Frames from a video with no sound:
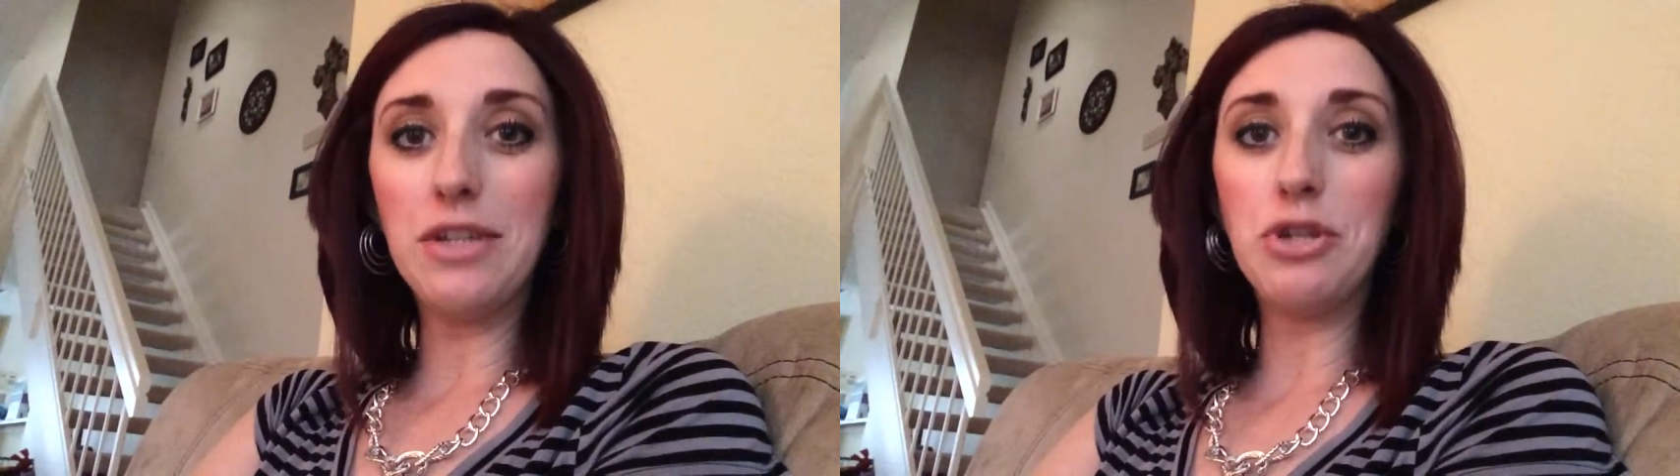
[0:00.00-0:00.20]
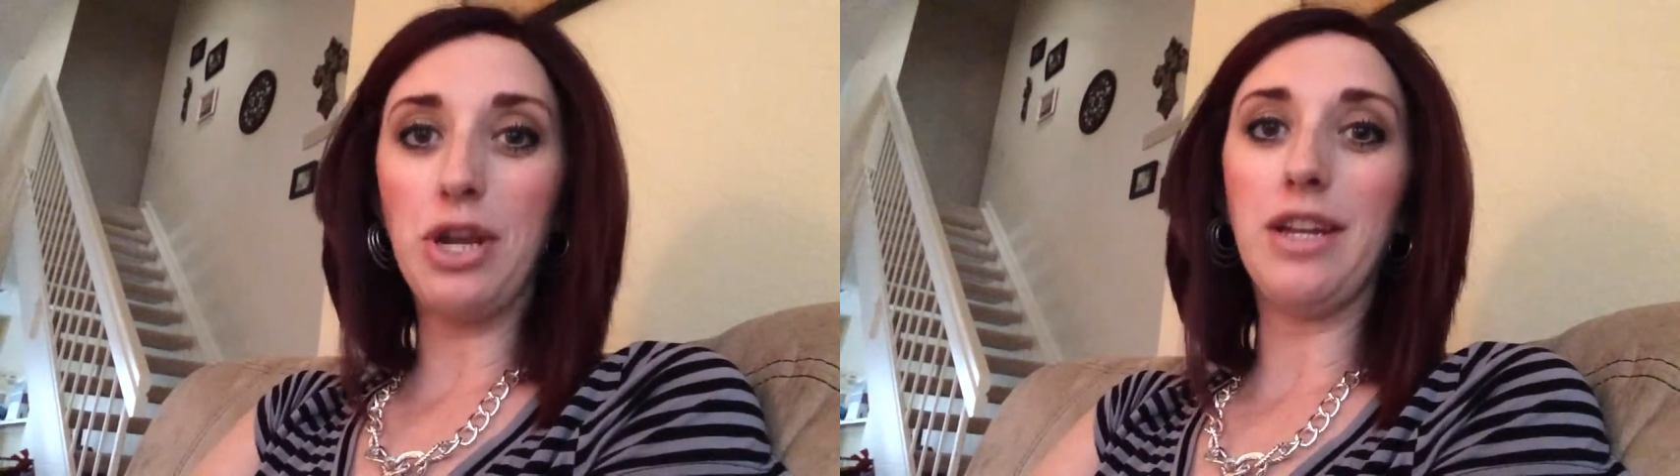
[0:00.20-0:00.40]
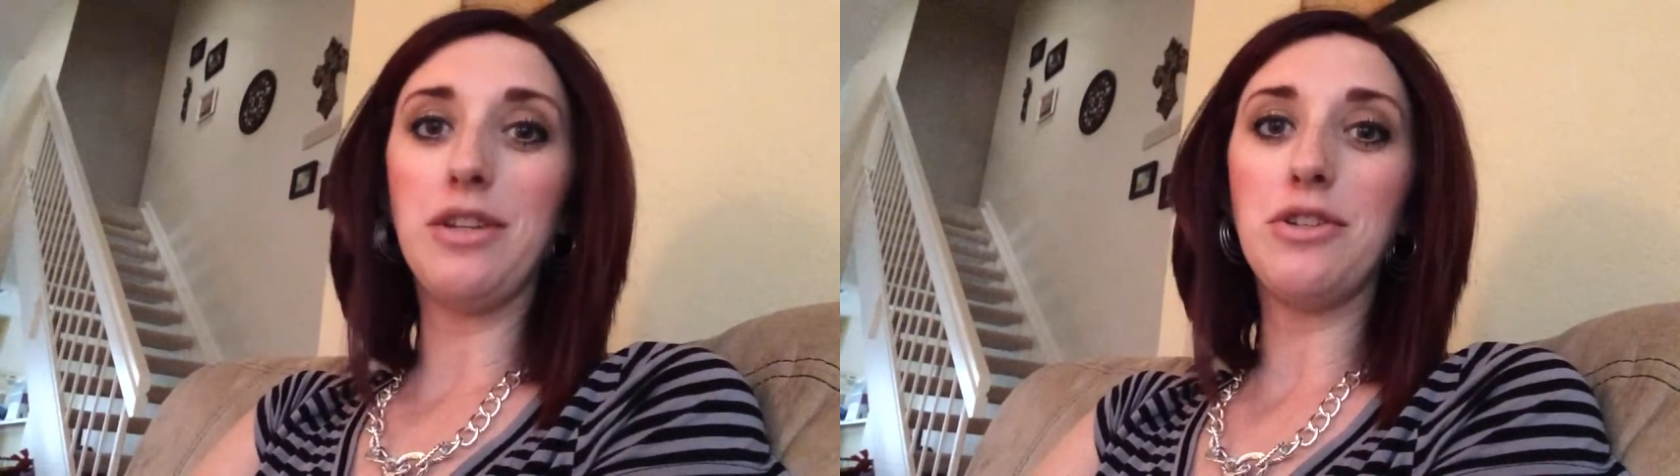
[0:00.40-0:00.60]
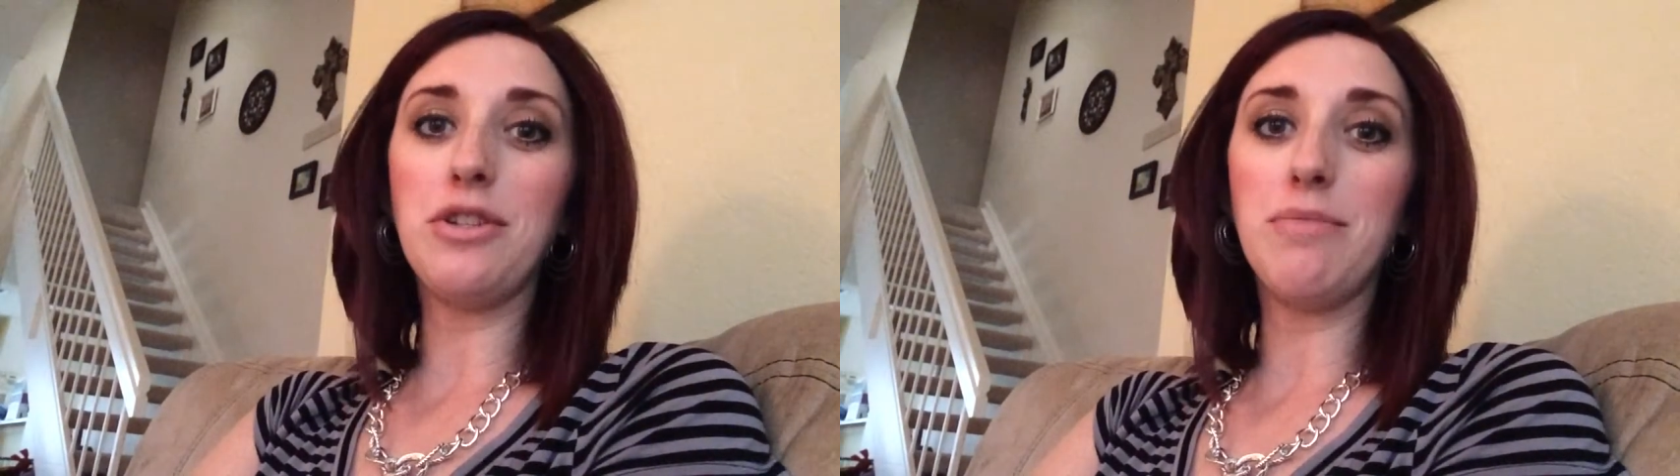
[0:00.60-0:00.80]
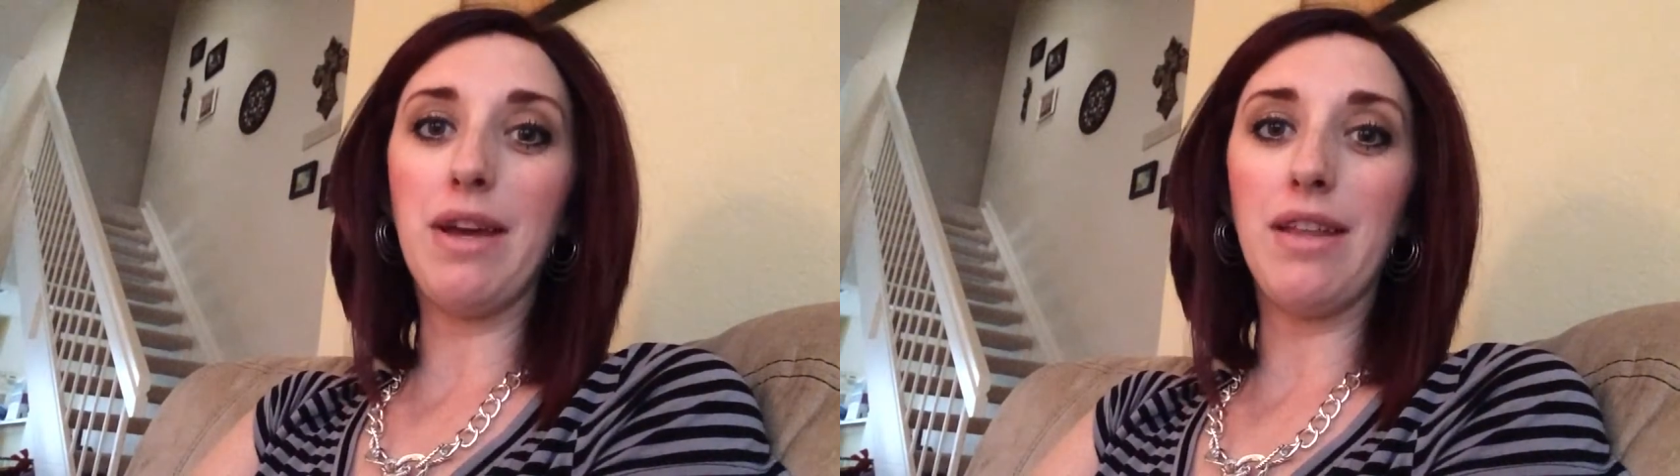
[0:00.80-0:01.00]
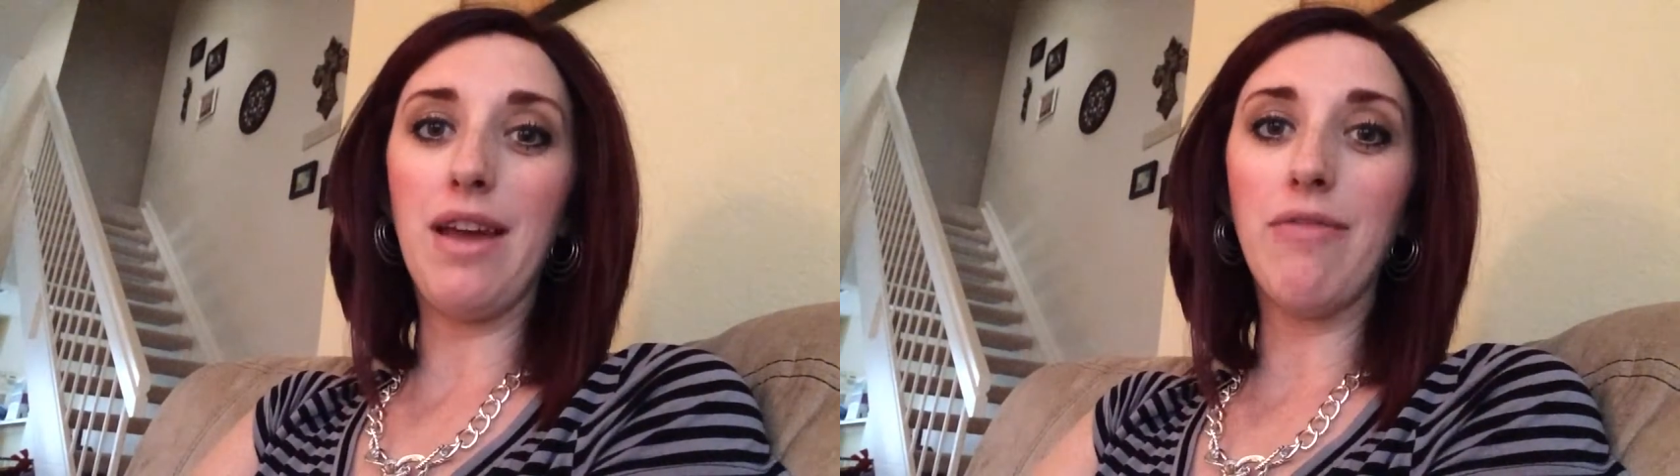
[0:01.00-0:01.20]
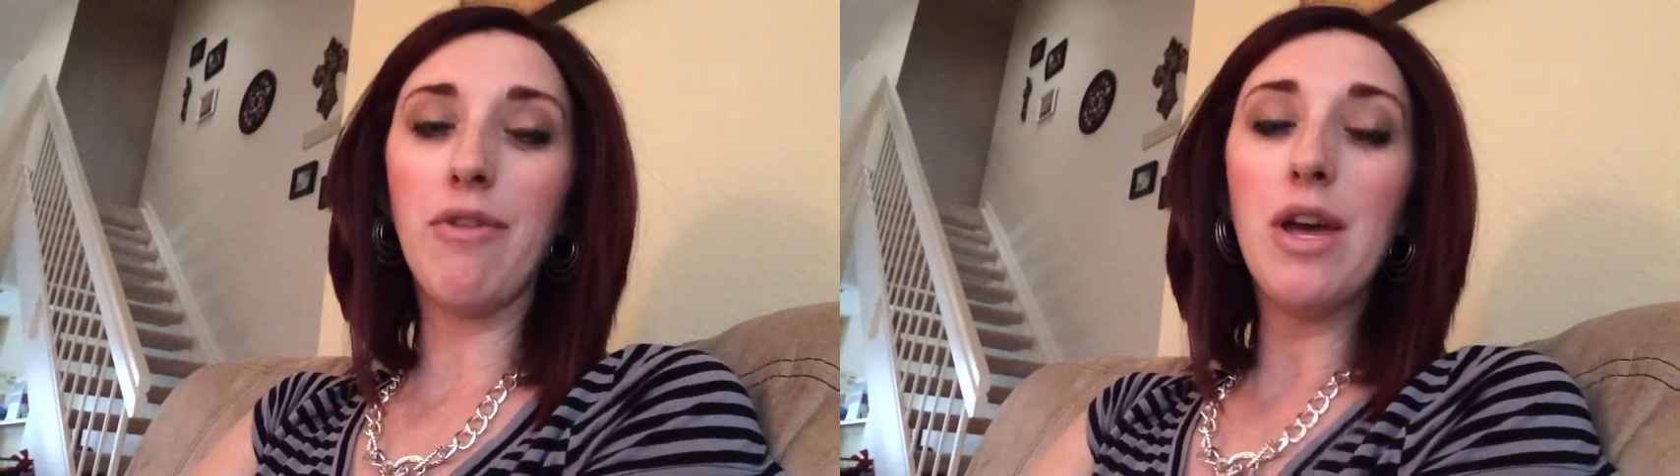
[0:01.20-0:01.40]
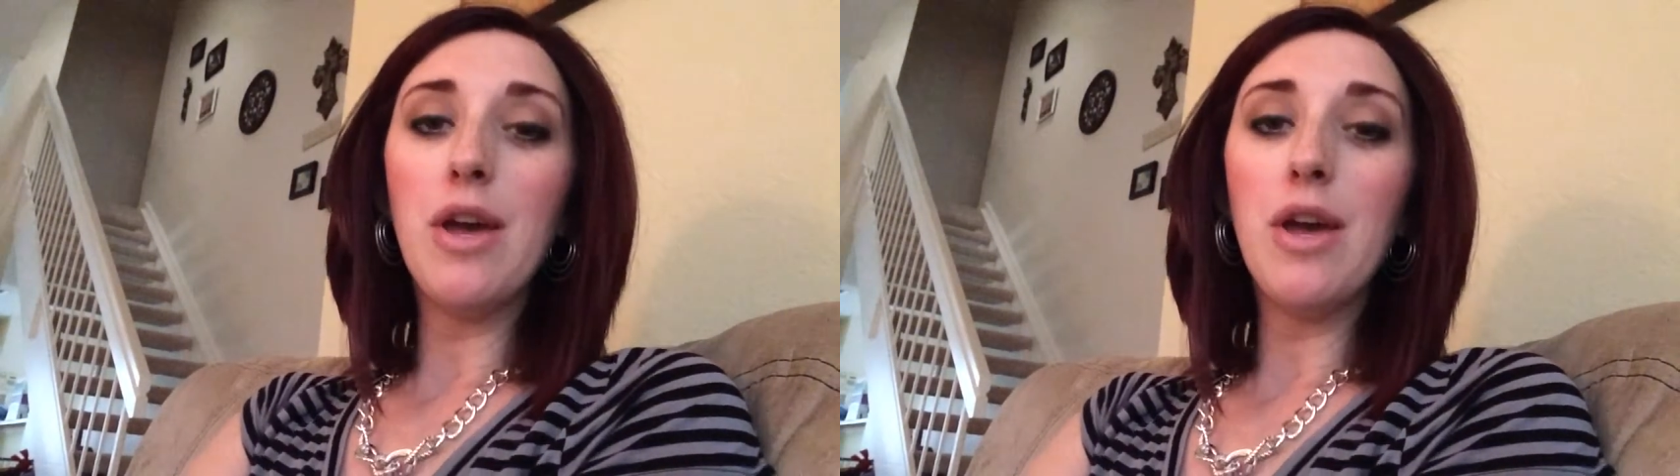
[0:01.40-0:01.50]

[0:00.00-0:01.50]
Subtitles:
changed my life.